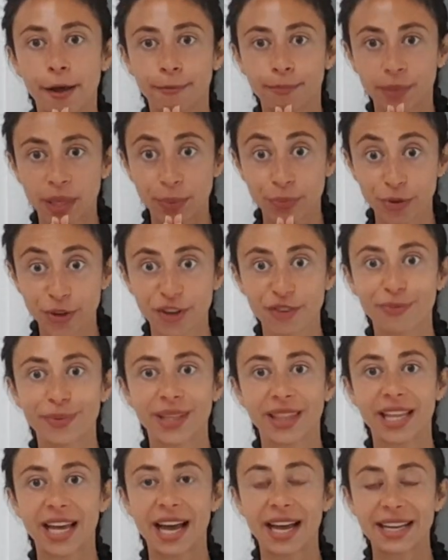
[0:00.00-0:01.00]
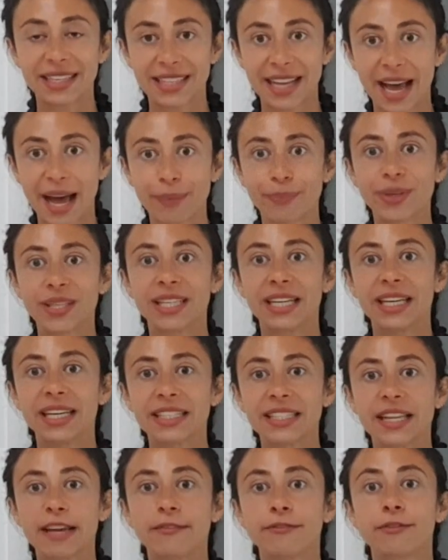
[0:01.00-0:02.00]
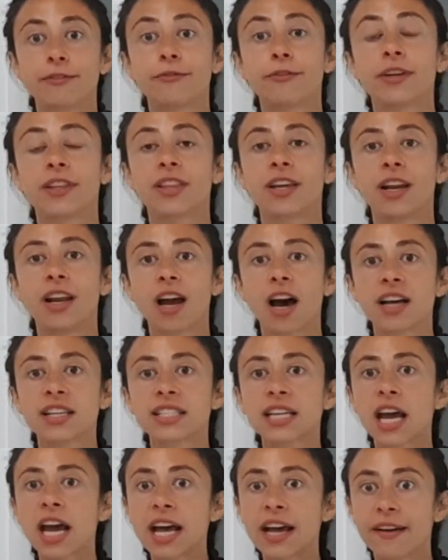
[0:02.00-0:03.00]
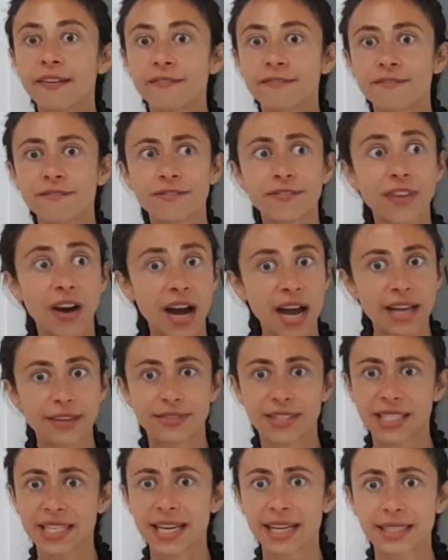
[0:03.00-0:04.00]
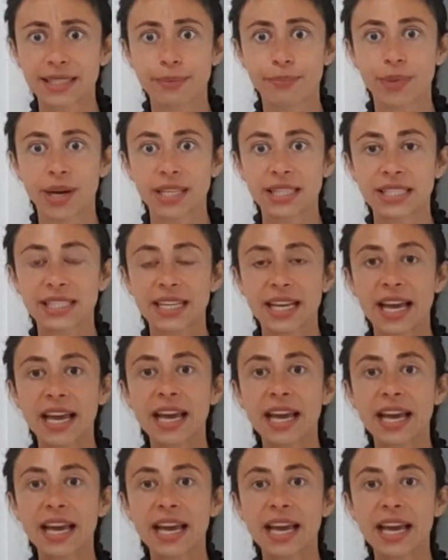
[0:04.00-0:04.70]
improvement that has happened is that for the last 5-6 months